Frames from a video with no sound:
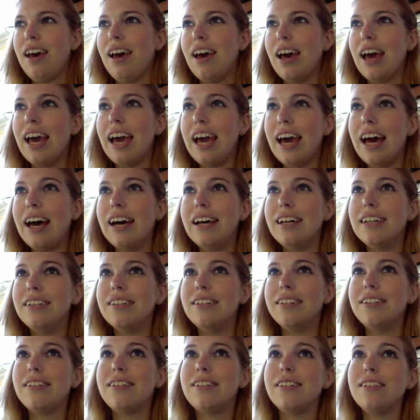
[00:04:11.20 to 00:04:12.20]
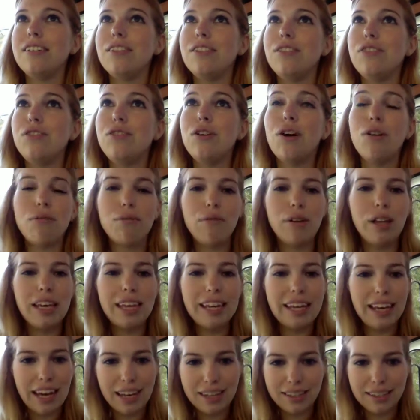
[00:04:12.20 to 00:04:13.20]
And you don't really
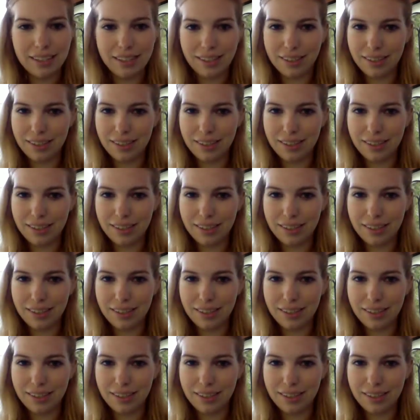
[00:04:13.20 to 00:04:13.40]
get to